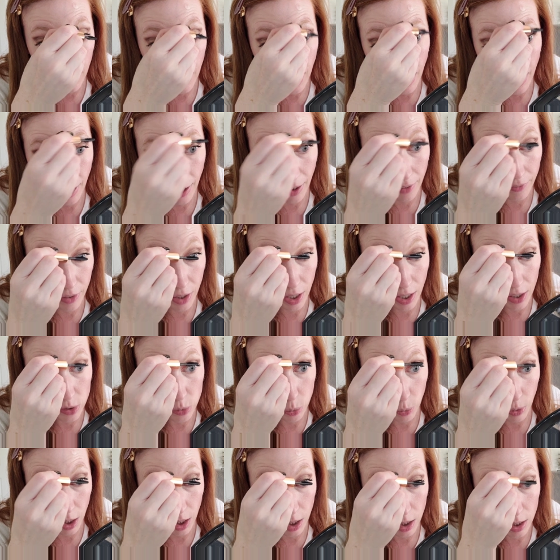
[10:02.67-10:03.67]
that ever
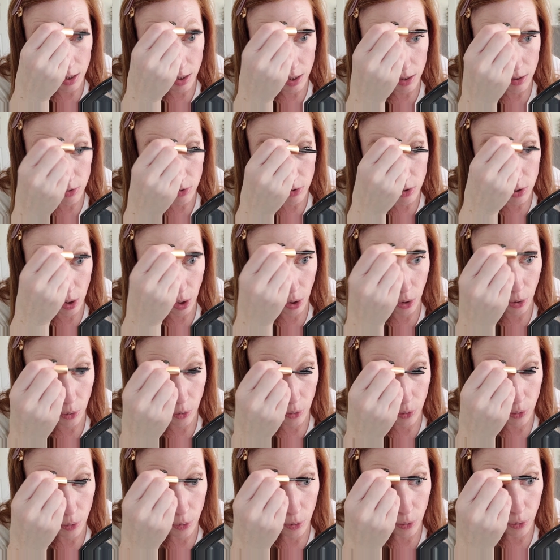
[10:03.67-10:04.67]
has worked.
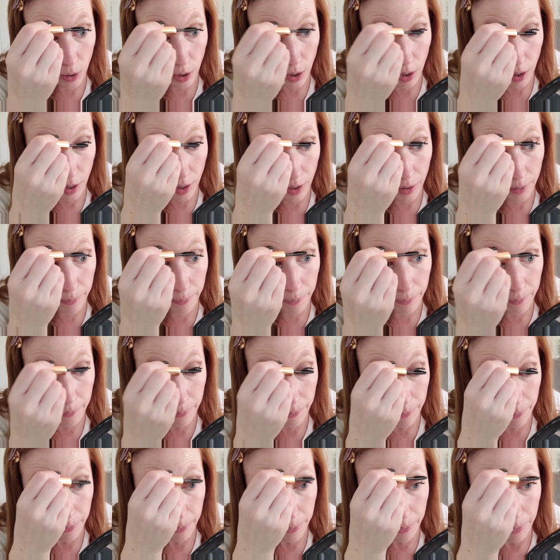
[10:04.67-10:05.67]
So um,
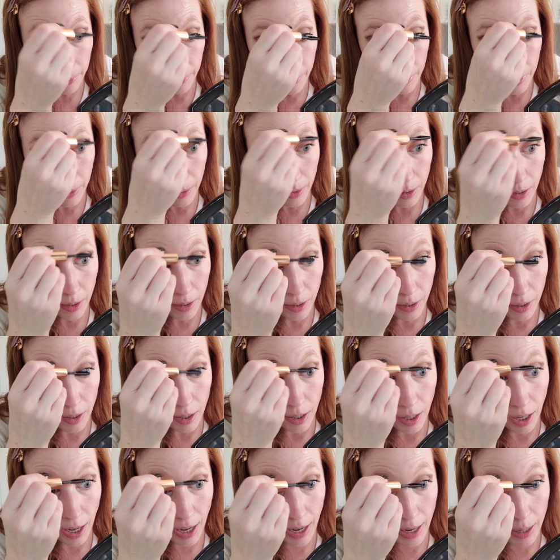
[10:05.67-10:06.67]

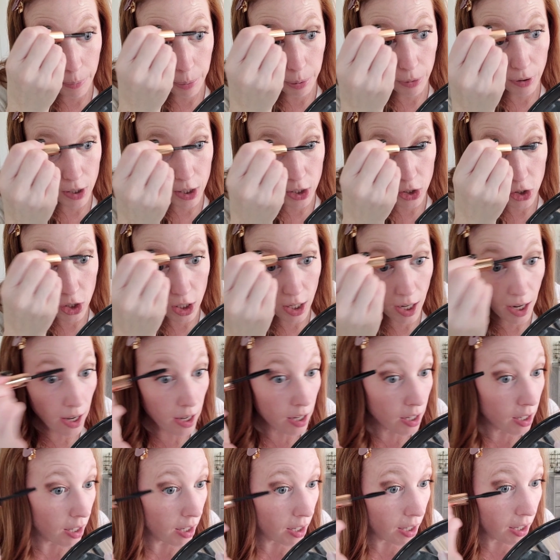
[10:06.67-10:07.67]
I
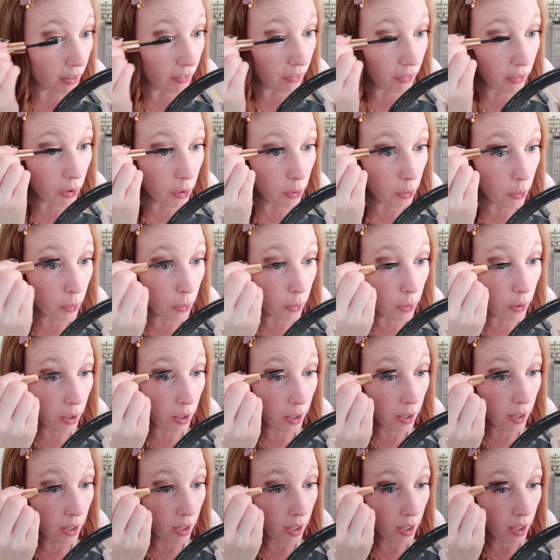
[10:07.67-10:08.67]
appreciate if you
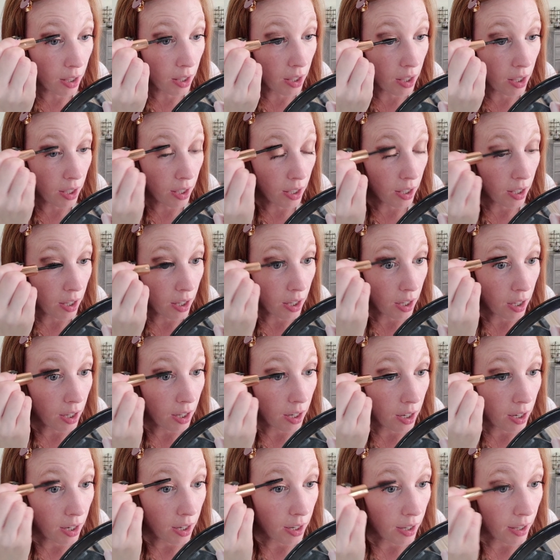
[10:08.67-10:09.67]

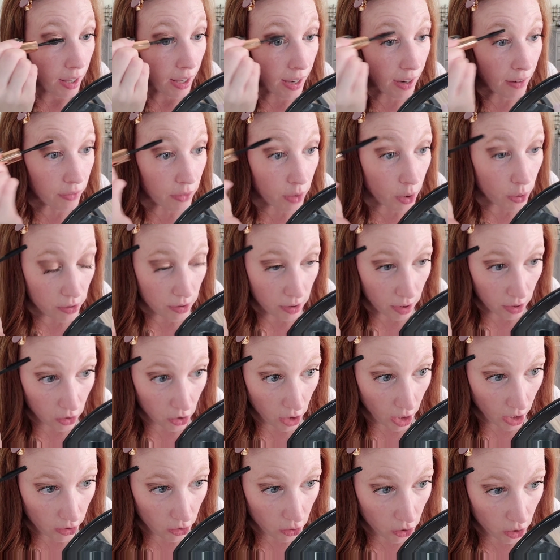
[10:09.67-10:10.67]
have those
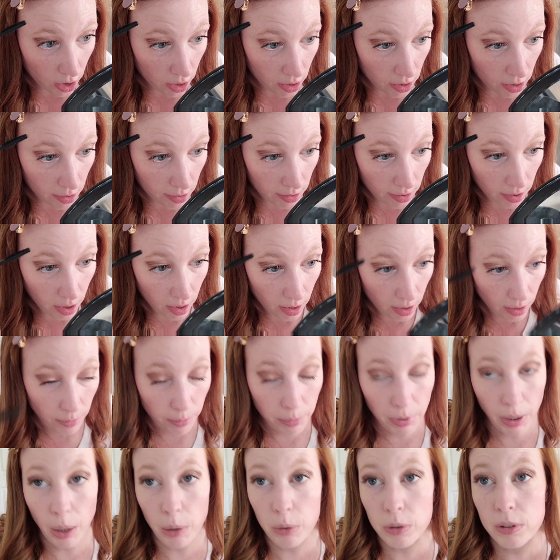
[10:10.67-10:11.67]
suggestions,
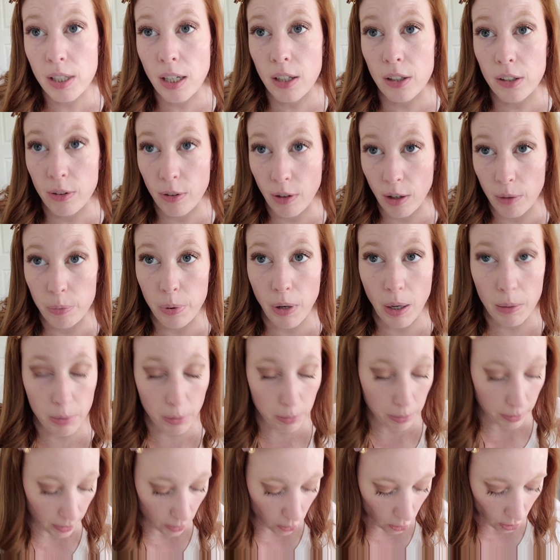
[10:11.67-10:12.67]
but I will tell you I
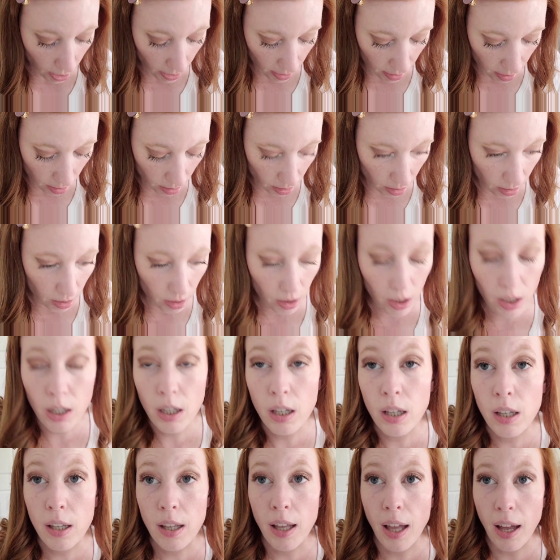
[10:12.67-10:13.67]
probably tried
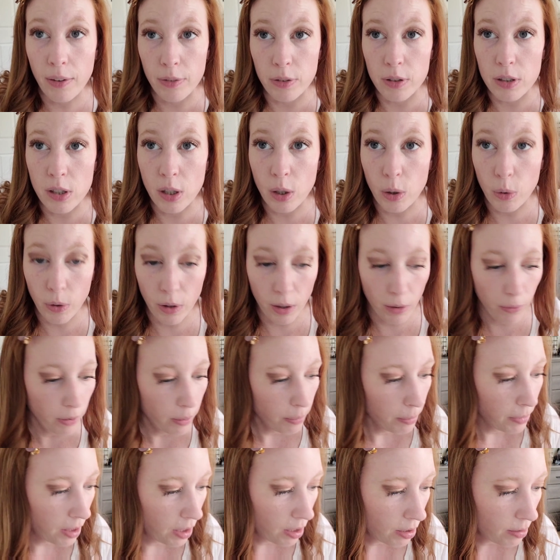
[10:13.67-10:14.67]
every single one of
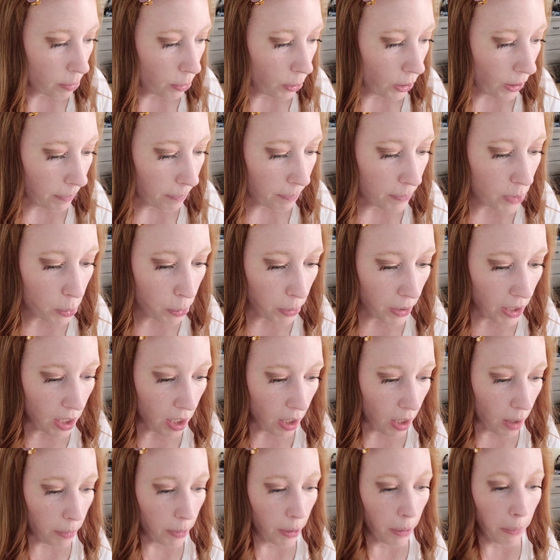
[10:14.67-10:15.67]
them at this point. It's pretty
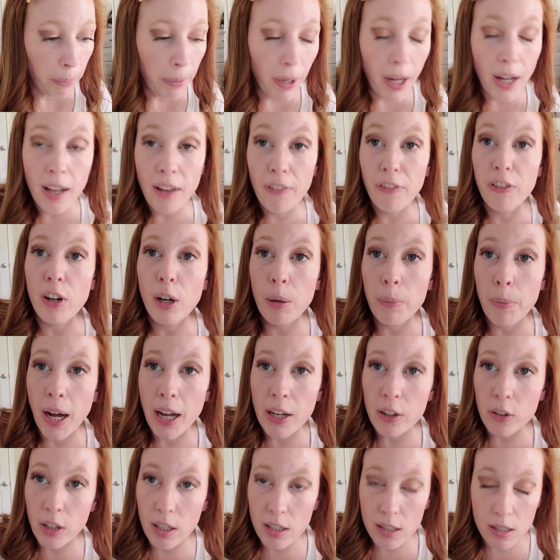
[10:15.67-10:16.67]
terrible. But if you're a
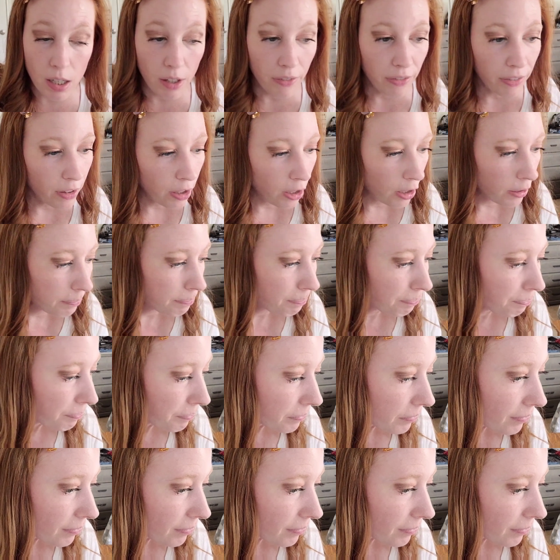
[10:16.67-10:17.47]
migraine sufferer,